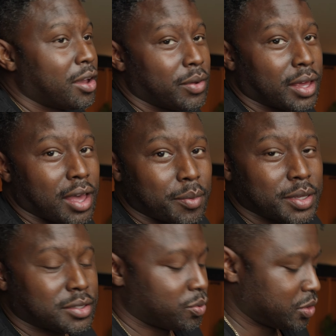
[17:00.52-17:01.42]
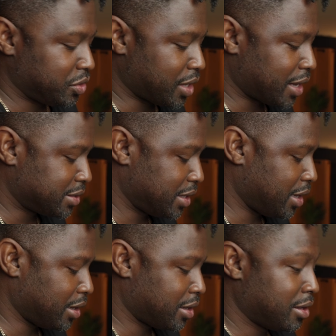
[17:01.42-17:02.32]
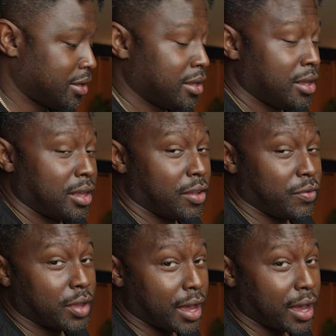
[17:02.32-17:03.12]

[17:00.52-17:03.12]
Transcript: in the comments what you guys think. If you